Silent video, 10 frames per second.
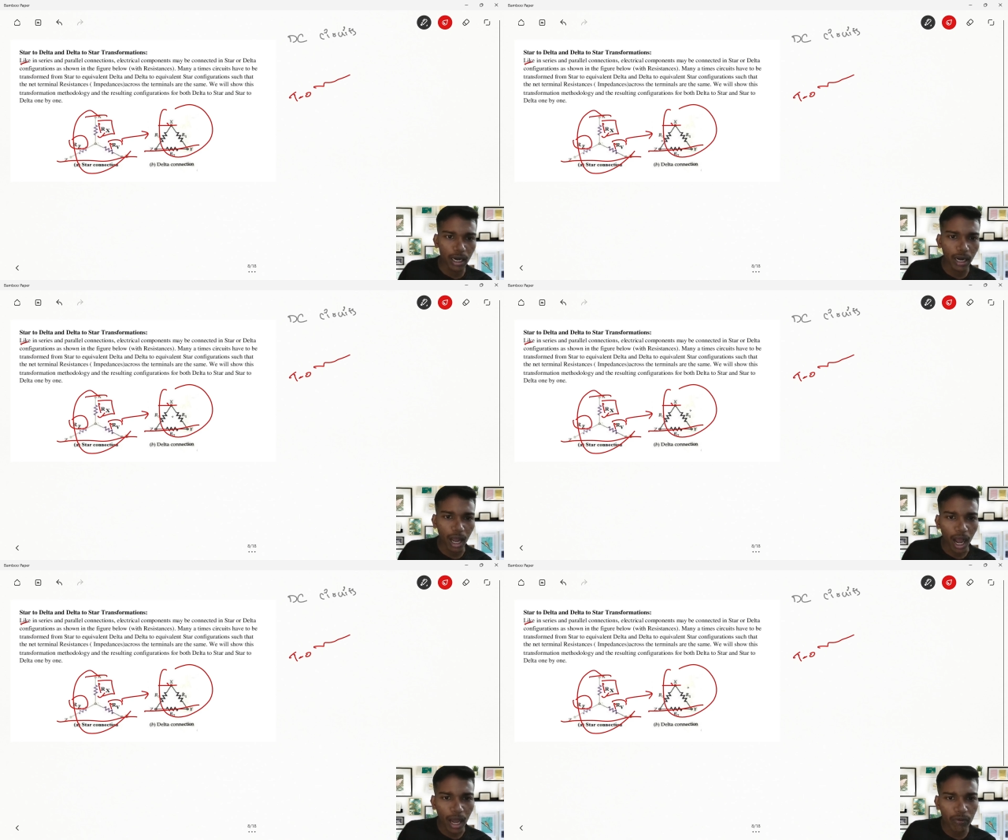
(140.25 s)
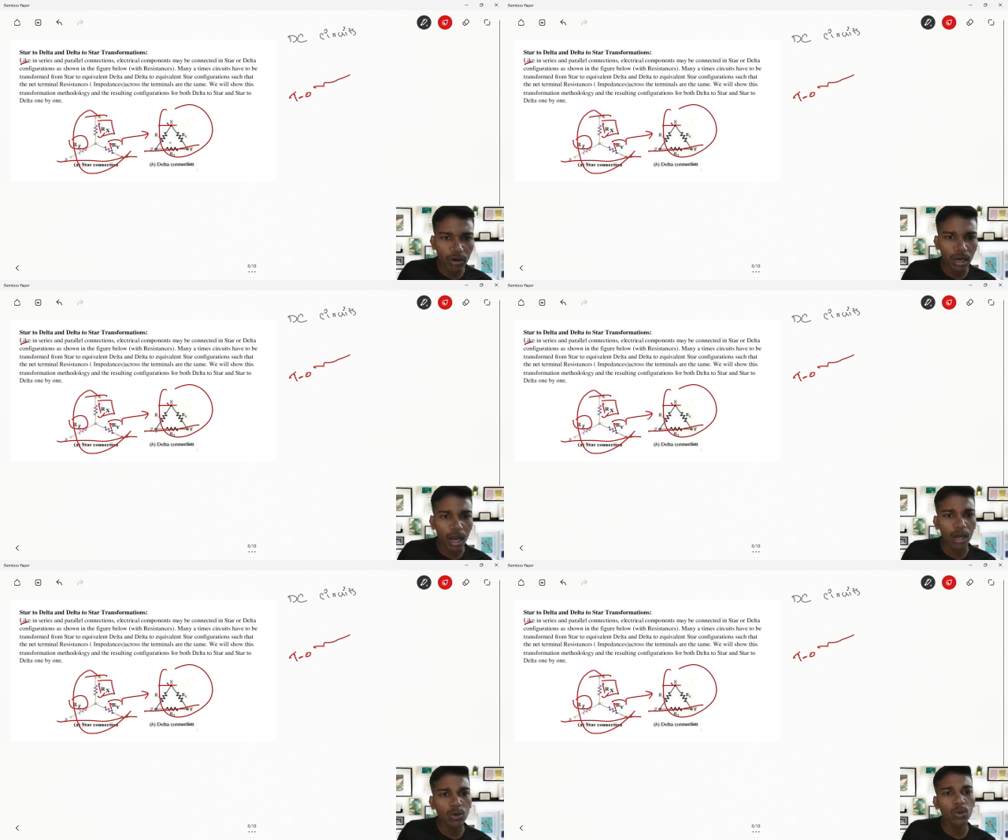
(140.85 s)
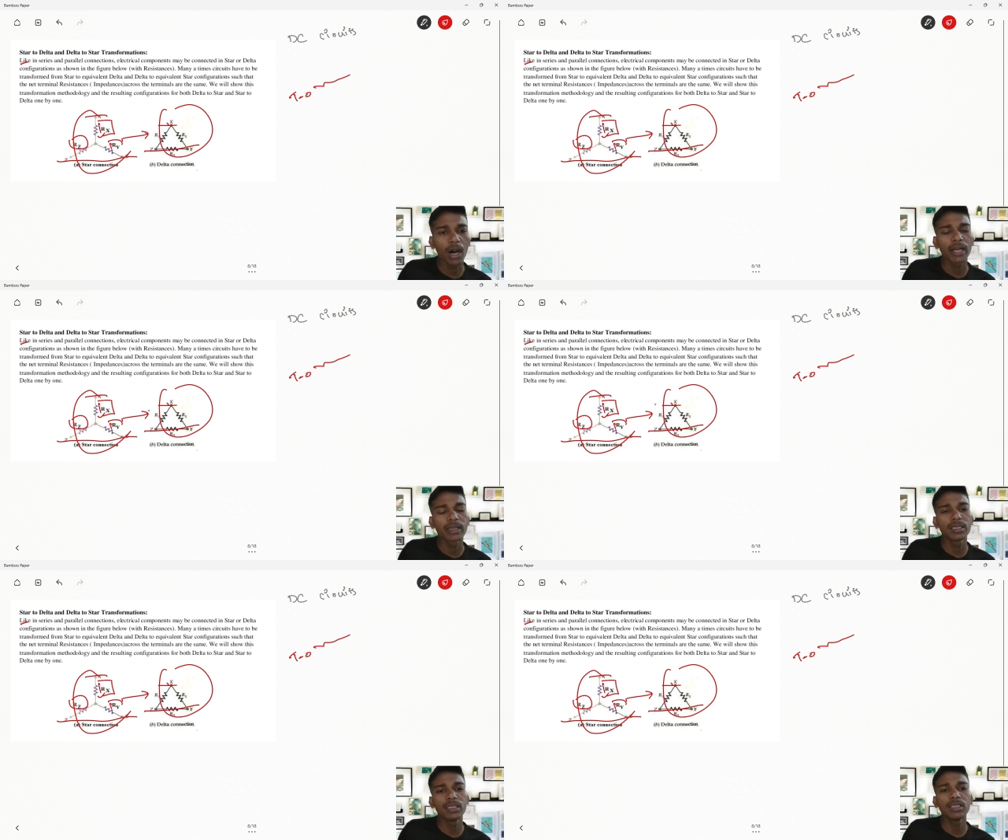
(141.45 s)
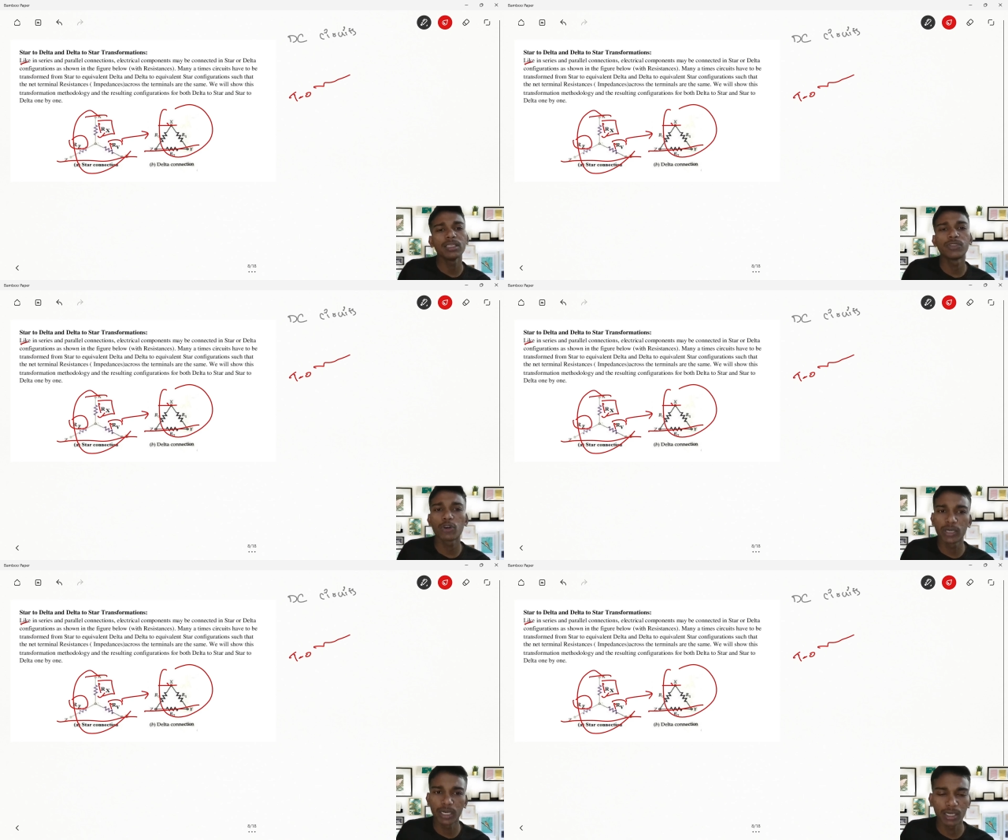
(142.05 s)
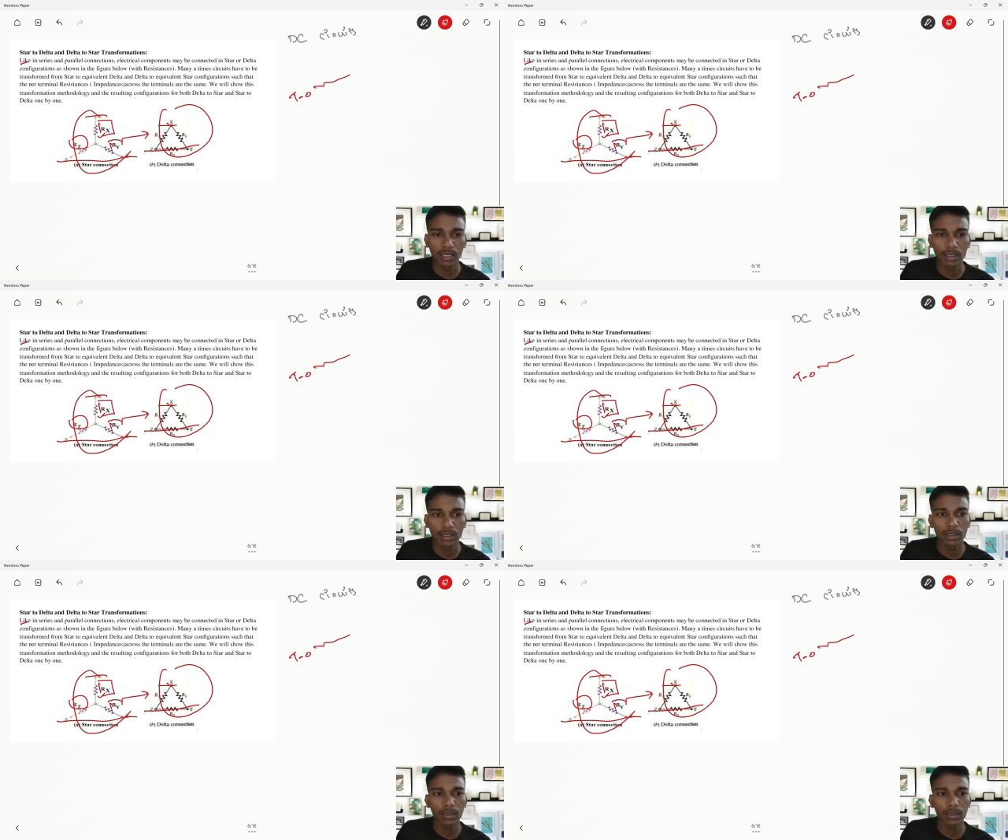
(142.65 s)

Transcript: And R1, R2, R3 is for delta.